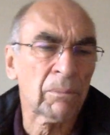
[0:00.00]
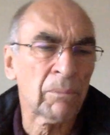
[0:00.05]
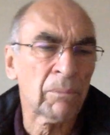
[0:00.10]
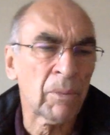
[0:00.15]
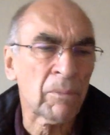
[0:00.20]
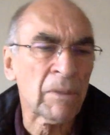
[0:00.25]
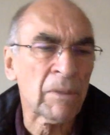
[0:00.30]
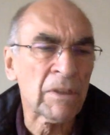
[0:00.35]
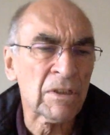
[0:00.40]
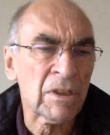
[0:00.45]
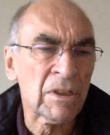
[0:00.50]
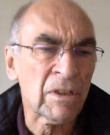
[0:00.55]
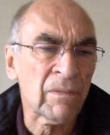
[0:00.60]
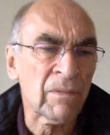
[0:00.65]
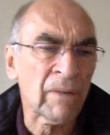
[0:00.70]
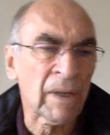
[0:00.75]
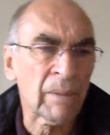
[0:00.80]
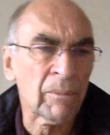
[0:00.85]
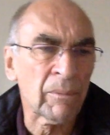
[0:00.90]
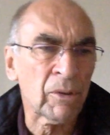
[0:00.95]
permitted
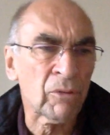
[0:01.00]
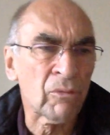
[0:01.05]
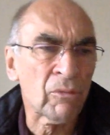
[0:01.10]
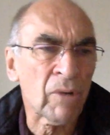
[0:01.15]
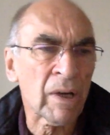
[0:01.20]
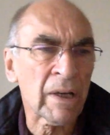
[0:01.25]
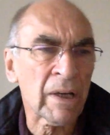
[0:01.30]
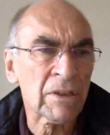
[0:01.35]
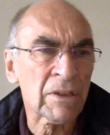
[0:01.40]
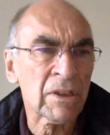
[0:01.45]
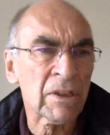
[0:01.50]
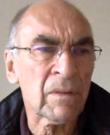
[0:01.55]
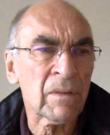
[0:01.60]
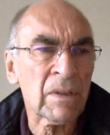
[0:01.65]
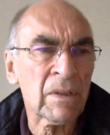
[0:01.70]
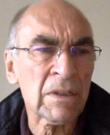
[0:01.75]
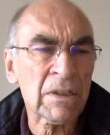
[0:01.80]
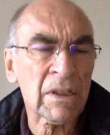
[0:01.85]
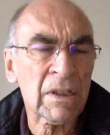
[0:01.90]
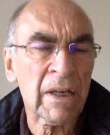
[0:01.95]
development rights in
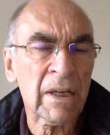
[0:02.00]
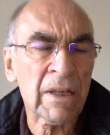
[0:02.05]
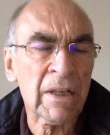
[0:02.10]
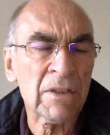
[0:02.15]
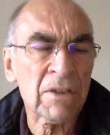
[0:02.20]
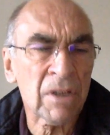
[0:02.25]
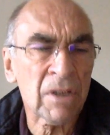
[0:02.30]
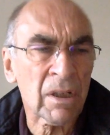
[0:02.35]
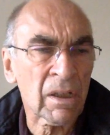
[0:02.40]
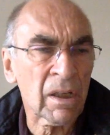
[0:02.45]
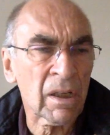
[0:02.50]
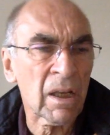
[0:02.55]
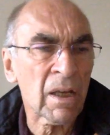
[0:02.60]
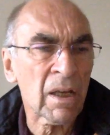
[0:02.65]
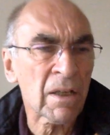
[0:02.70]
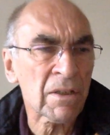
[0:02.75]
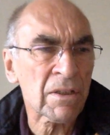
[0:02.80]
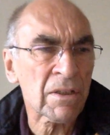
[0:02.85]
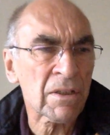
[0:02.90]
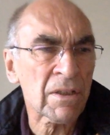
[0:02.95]
this case are
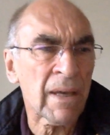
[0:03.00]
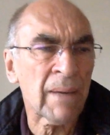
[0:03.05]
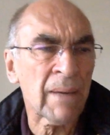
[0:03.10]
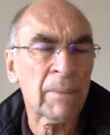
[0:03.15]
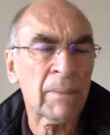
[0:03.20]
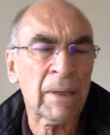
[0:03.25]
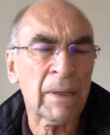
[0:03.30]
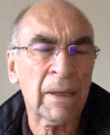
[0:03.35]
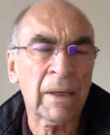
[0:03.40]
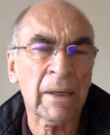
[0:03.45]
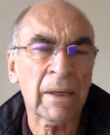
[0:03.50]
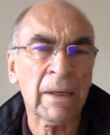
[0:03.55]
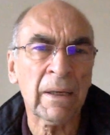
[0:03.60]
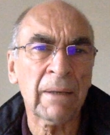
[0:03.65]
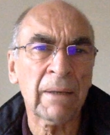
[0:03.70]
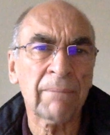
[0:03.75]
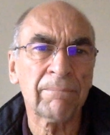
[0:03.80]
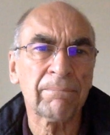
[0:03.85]
Class MA,